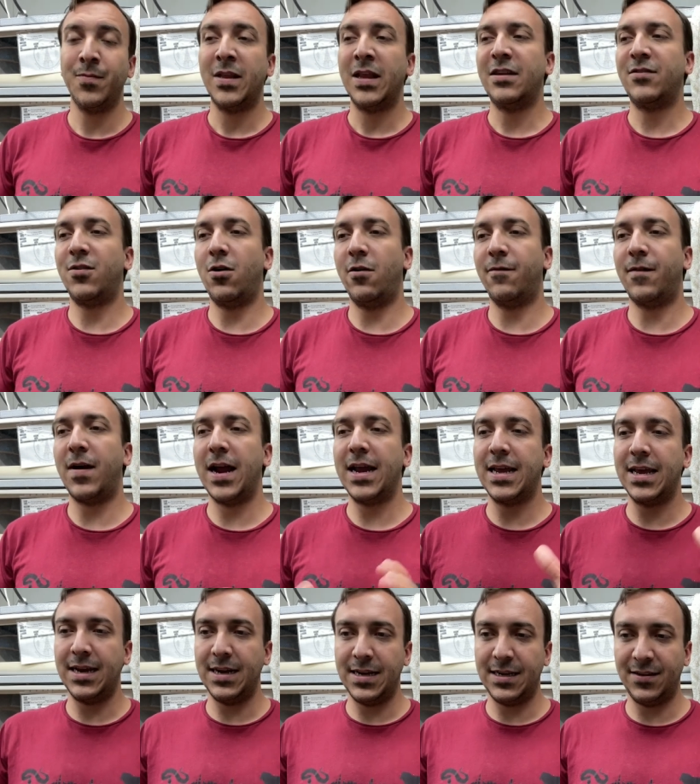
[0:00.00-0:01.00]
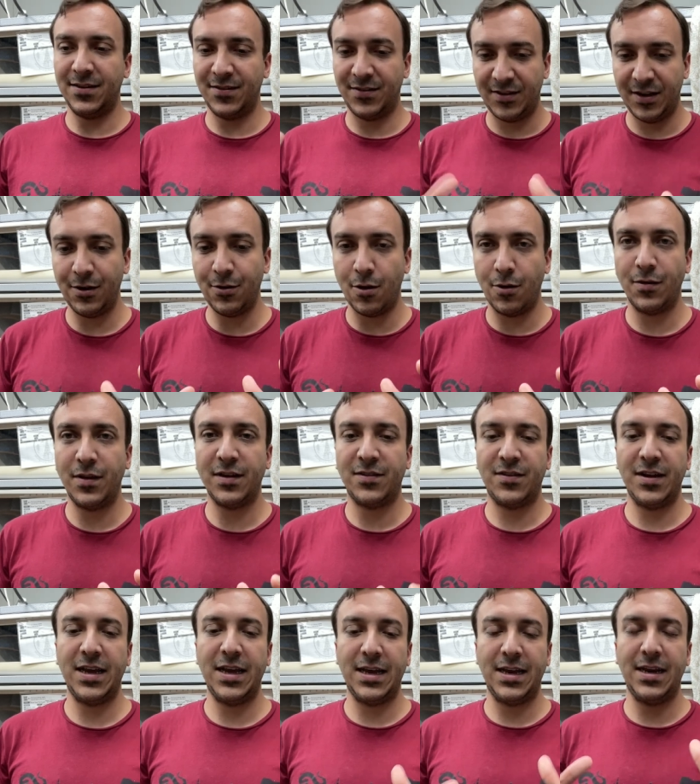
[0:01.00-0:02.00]
So if I can zero
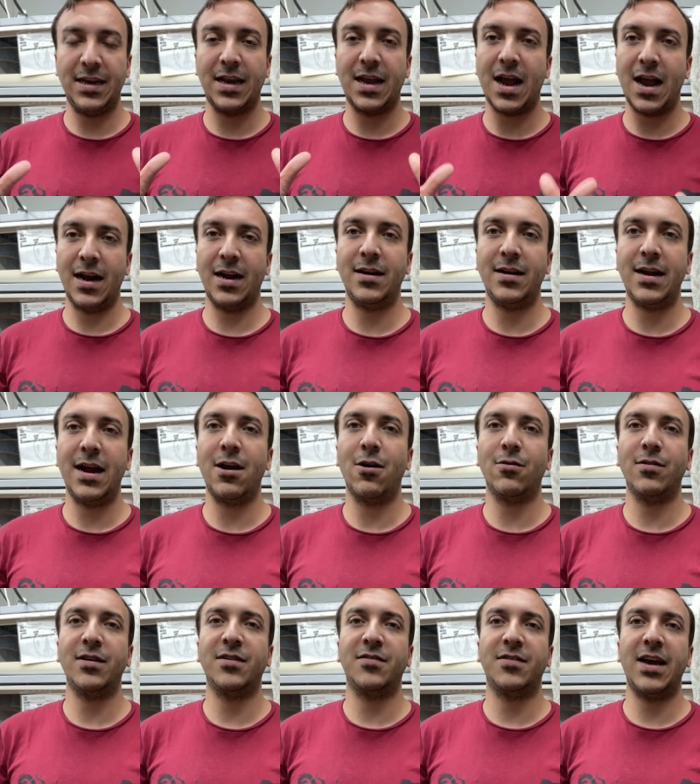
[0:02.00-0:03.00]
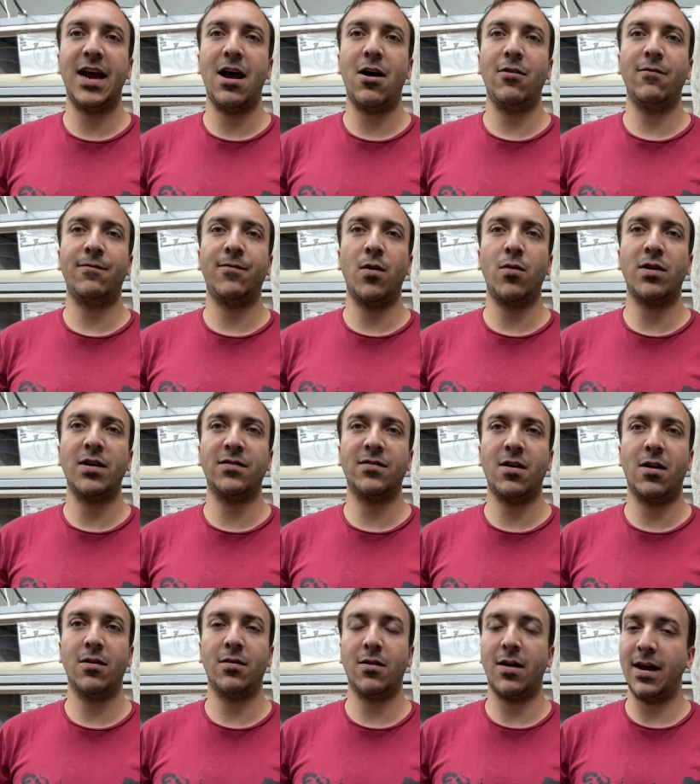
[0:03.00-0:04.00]
this in and kind of narrow this down, focus
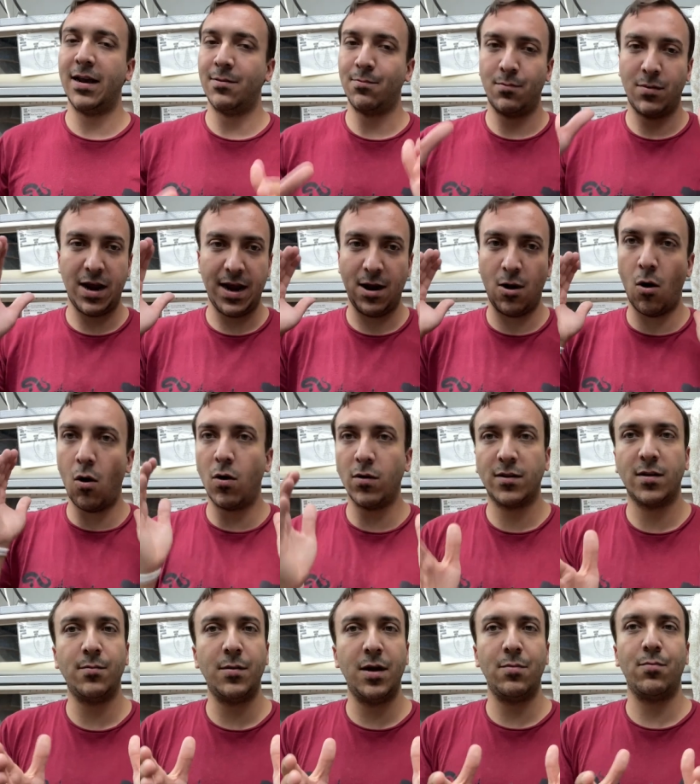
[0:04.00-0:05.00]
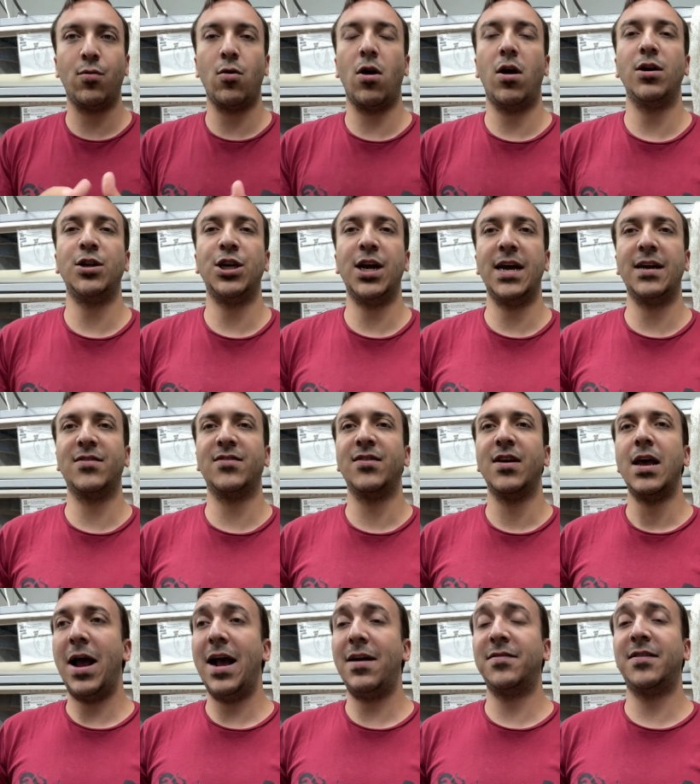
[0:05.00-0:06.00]
on like my ultimate projects,
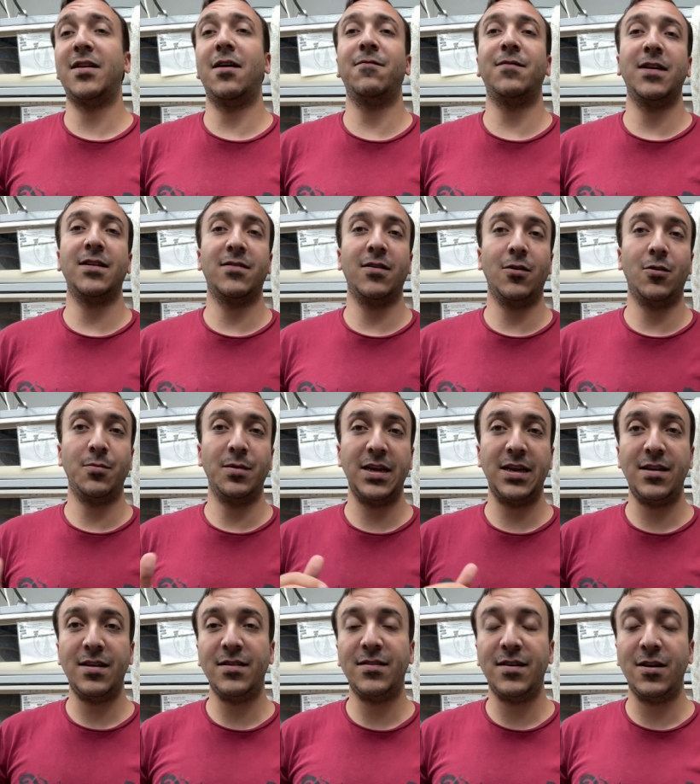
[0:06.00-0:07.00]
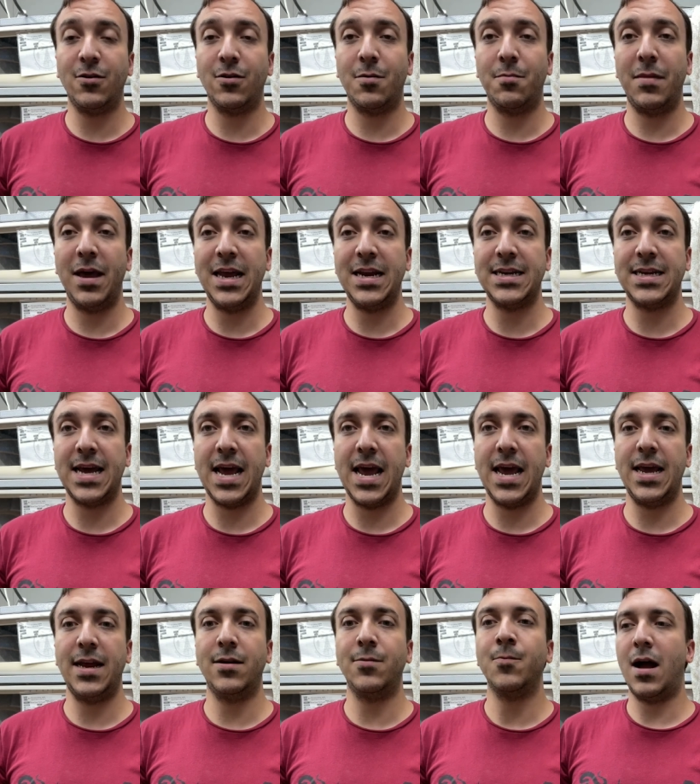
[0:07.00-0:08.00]
have stuff that's a little bit easier to
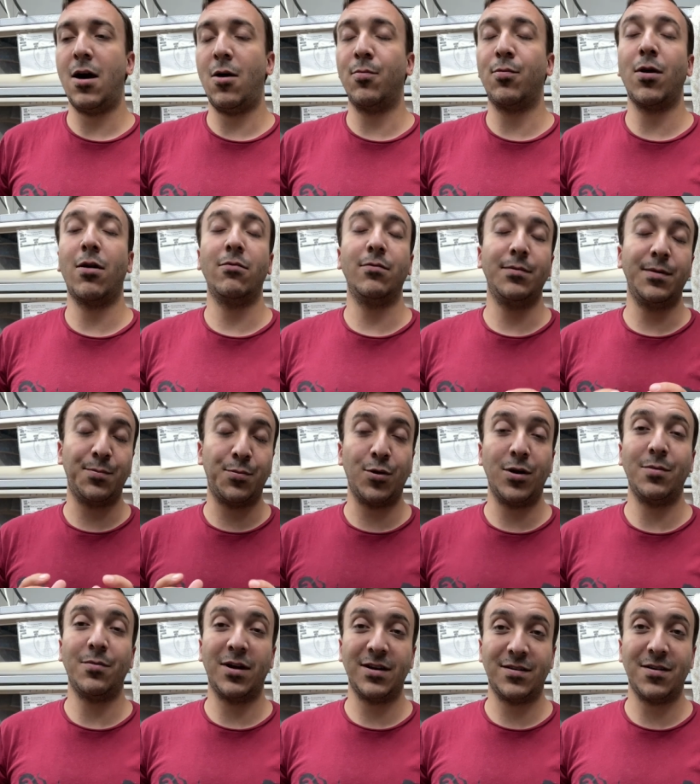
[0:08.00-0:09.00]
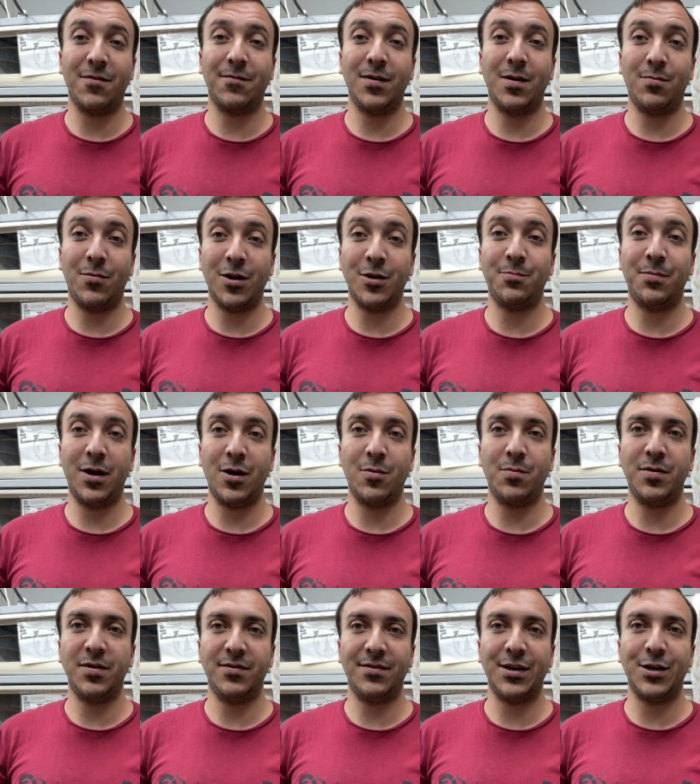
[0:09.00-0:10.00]
maintain, I'll probably be putting myself in a much better
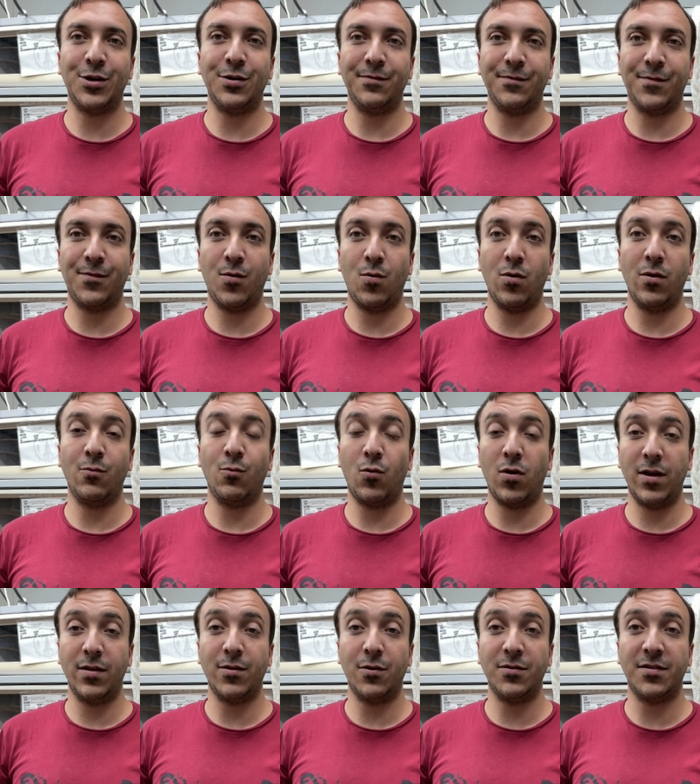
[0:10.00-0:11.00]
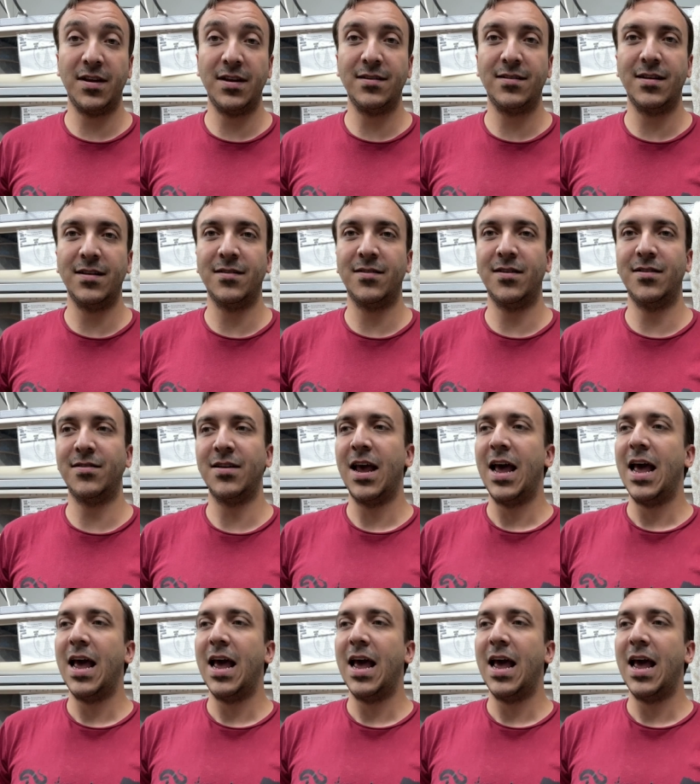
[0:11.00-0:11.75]
position for one of those instances.